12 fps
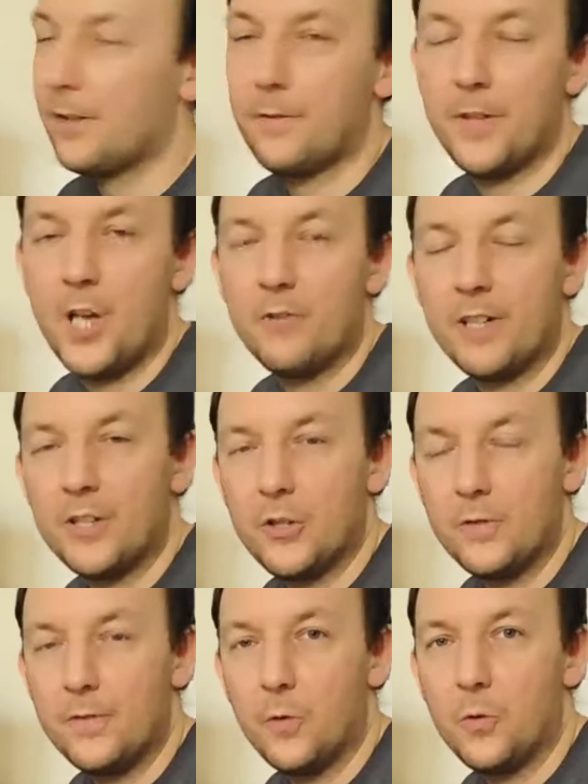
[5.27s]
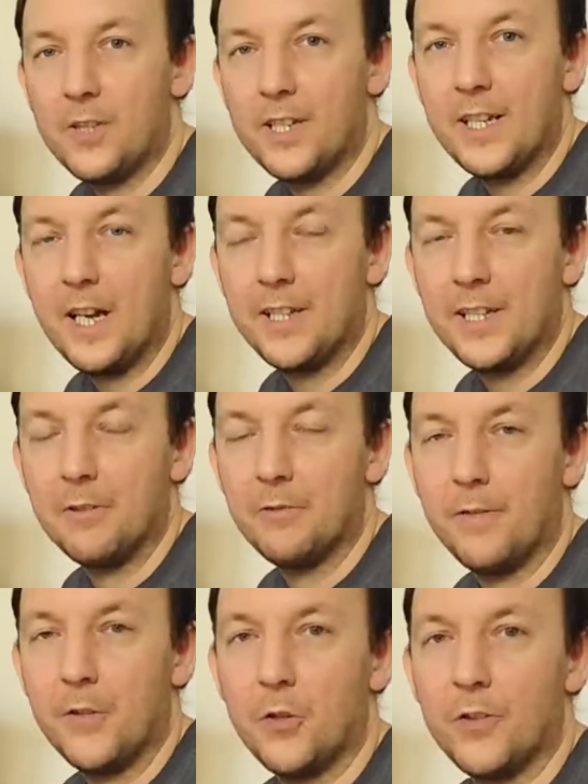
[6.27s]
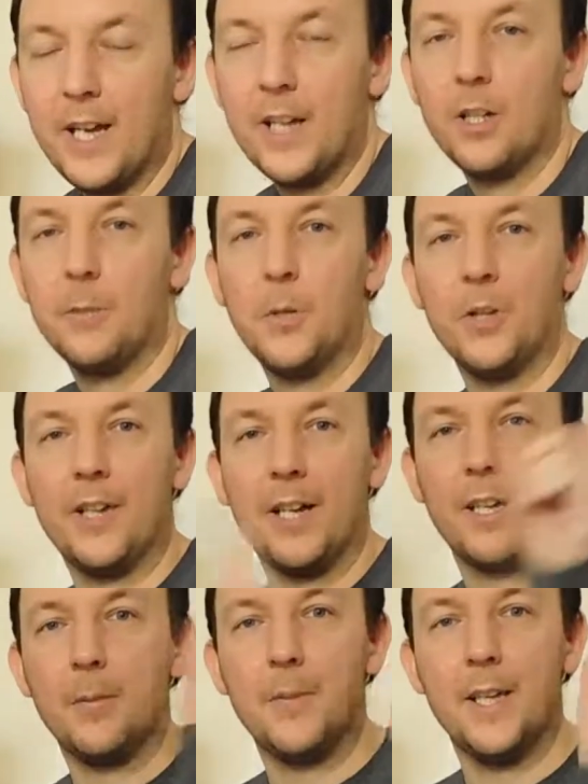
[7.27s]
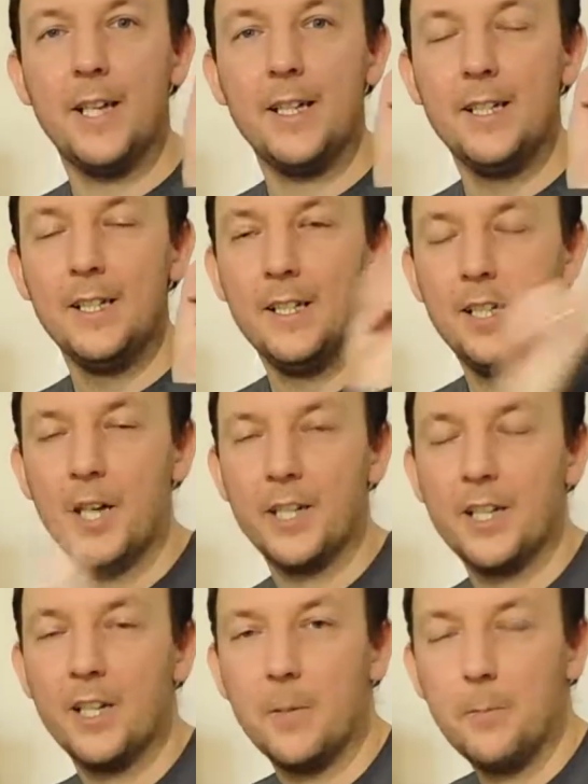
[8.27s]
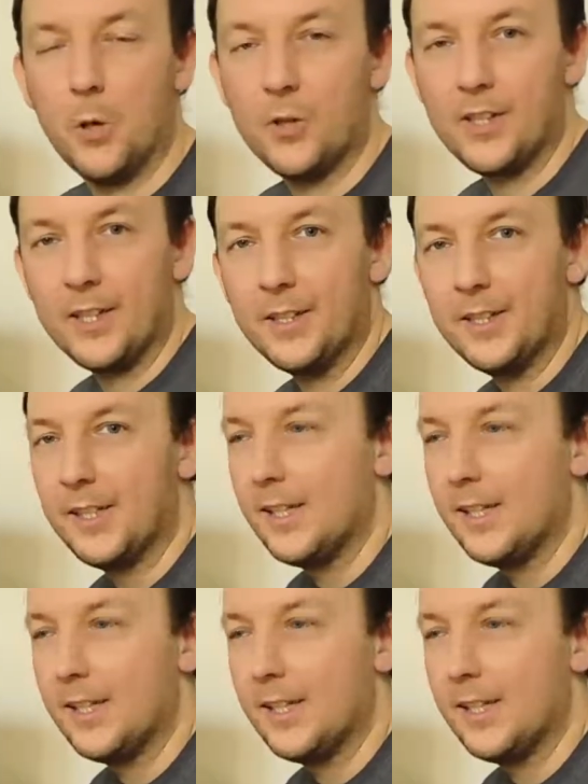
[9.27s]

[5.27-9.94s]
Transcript: the Floe Riing 240. I did a review on that and I'll put that up there. I did an unboxing.